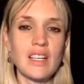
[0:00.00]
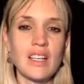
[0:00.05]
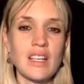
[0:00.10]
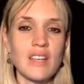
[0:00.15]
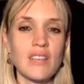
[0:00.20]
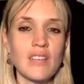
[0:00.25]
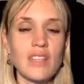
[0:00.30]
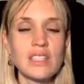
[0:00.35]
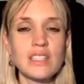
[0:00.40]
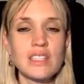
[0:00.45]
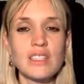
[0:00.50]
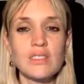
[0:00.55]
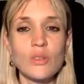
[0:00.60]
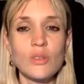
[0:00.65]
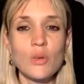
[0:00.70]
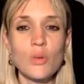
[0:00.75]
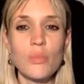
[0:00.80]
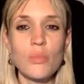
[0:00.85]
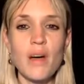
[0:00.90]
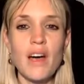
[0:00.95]
If this is
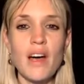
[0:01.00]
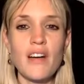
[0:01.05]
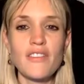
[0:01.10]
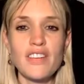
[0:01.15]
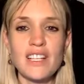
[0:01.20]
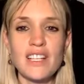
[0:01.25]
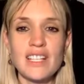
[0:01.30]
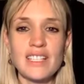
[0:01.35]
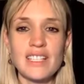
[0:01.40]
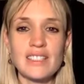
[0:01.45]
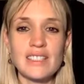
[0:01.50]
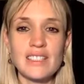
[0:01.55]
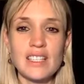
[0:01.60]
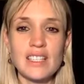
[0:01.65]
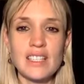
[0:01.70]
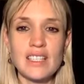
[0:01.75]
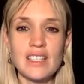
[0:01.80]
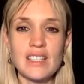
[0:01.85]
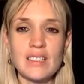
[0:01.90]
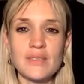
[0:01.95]
all perfectly
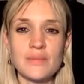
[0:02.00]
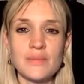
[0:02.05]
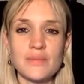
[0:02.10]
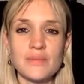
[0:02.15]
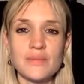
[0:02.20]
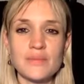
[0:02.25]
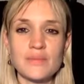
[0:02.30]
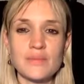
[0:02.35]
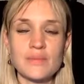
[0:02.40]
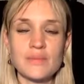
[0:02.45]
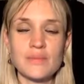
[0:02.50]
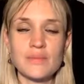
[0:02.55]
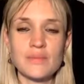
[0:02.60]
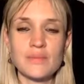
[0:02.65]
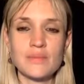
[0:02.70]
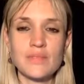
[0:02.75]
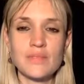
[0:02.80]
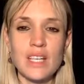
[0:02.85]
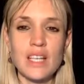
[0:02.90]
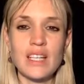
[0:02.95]
still,
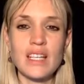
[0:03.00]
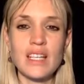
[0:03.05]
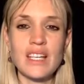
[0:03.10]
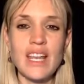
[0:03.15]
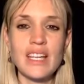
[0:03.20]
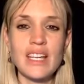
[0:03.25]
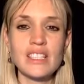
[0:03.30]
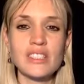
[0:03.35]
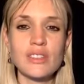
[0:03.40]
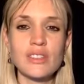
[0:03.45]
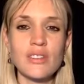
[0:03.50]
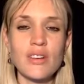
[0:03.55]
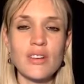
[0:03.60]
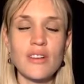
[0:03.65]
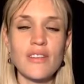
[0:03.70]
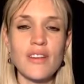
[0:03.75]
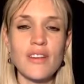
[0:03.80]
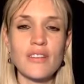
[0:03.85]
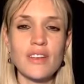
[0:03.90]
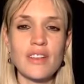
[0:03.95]
the nature
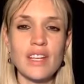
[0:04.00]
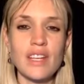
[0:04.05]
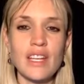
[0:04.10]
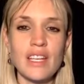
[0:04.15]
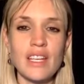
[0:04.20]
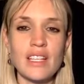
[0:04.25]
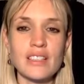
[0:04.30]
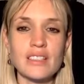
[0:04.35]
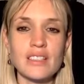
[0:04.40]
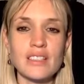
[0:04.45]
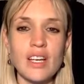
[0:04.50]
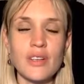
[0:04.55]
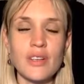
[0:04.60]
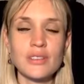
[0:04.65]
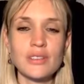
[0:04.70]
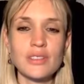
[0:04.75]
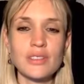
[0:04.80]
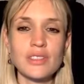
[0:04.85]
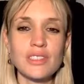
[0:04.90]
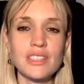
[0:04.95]
of everything is
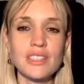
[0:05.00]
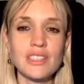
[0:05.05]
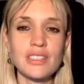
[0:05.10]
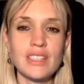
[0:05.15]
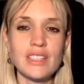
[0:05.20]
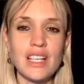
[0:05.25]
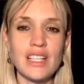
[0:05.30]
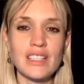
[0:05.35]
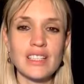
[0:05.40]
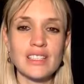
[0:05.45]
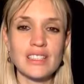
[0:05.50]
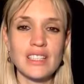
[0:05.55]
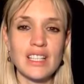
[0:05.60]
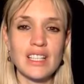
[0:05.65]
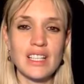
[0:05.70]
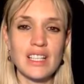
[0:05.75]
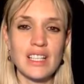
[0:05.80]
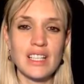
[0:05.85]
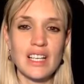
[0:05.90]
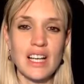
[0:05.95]
total stillness
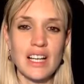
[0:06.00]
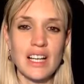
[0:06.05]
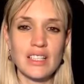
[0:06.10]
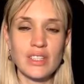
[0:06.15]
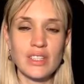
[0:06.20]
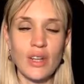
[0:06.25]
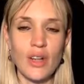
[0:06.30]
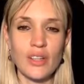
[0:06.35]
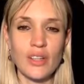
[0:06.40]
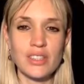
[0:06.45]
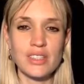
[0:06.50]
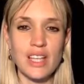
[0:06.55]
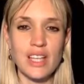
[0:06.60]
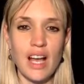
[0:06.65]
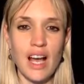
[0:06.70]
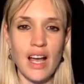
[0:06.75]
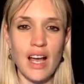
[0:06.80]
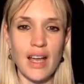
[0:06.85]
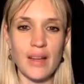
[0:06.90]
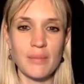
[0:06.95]
and
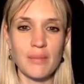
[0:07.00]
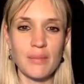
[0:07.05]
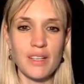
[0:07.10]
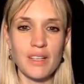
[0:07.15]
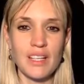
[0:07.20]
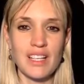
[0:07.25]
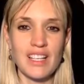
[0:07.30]
non-time.